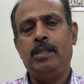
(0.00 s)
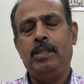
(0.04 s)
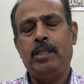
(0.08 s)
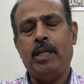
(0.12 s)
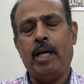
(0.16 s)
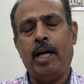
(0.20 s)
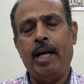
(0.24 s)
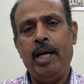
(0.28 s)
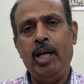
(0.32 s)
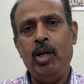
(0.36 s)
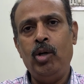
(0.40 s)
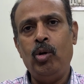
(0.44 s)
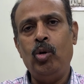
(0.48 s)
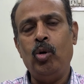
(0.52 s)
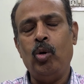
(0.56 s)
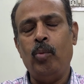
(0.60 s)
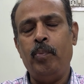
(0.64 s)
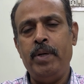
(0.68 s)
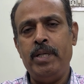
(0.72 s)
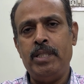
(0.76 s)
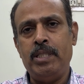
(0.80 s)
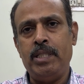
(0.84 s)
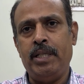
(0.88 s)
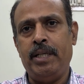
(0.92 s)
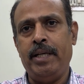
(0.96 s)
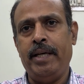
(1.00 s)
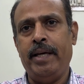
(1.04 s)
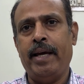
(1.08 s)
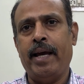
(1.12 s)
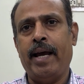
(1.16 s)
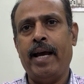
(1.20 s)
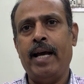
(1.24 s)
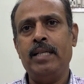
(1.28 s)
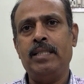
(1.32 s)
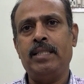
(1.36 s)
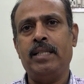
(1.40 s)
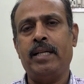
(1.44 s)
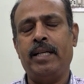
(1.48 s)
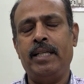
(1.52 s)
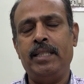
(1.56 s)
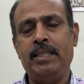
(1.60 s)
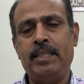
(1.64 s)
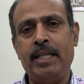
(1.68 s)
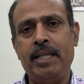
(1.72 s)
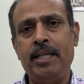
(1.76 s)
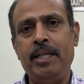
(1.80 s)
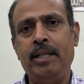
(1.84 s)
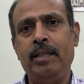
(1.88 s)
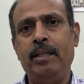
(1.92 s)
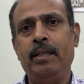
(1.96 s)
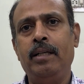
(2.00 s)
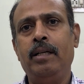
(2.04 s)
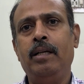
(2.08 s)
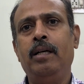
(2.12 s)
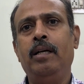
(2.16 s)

childhood obesity has risen